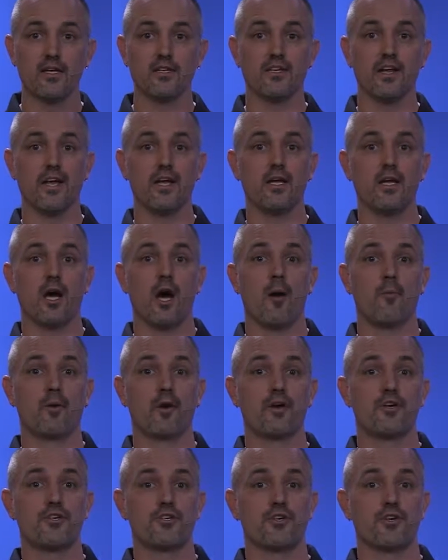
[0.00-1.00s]
Today, I'm
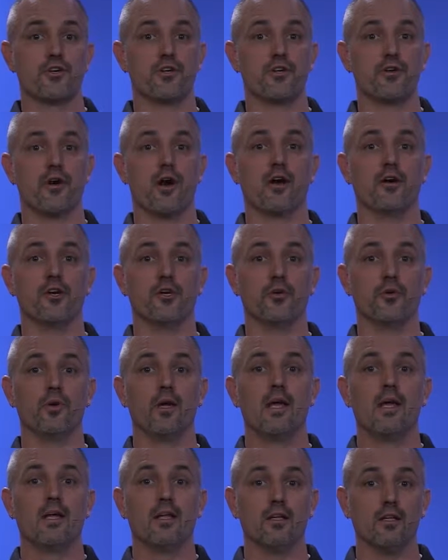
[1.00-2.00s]
going to show you our new
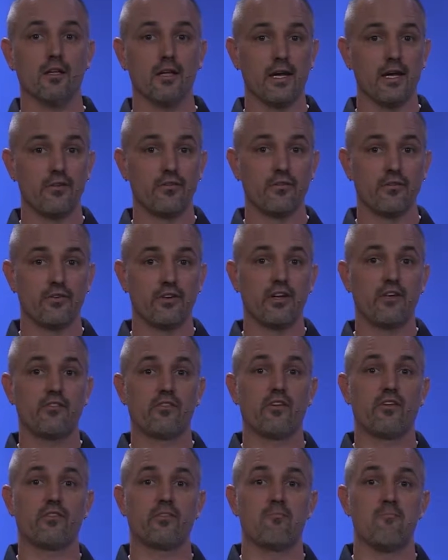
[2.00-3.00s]
laser
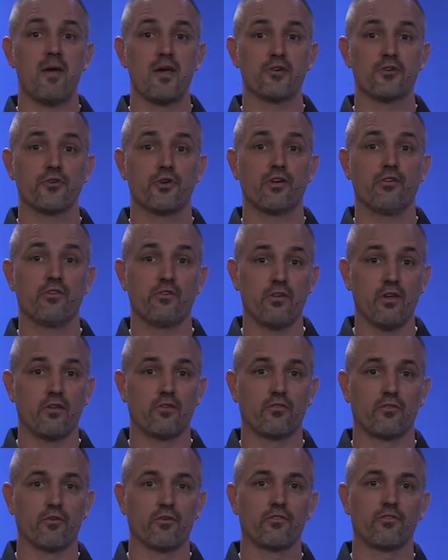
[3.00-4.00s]
distance measuring
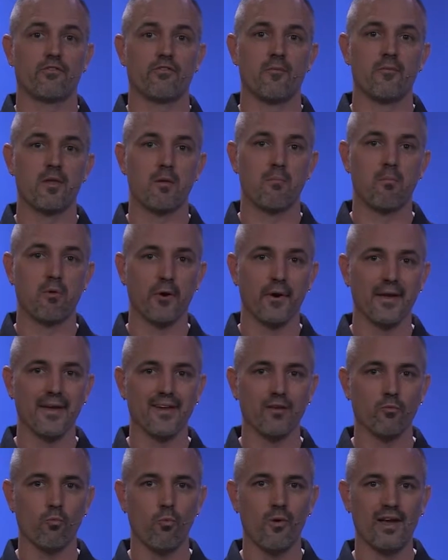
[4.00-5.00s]
sensors from the
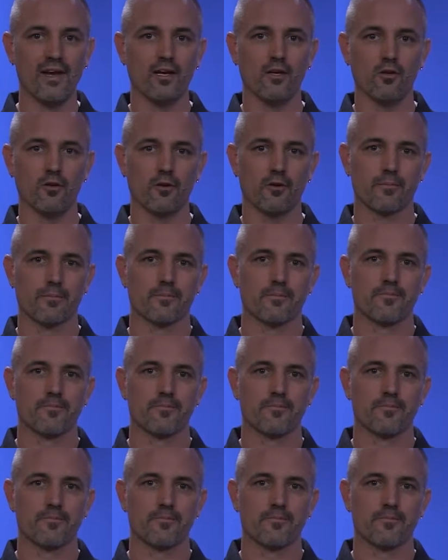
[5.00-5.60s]
brand Wenglor.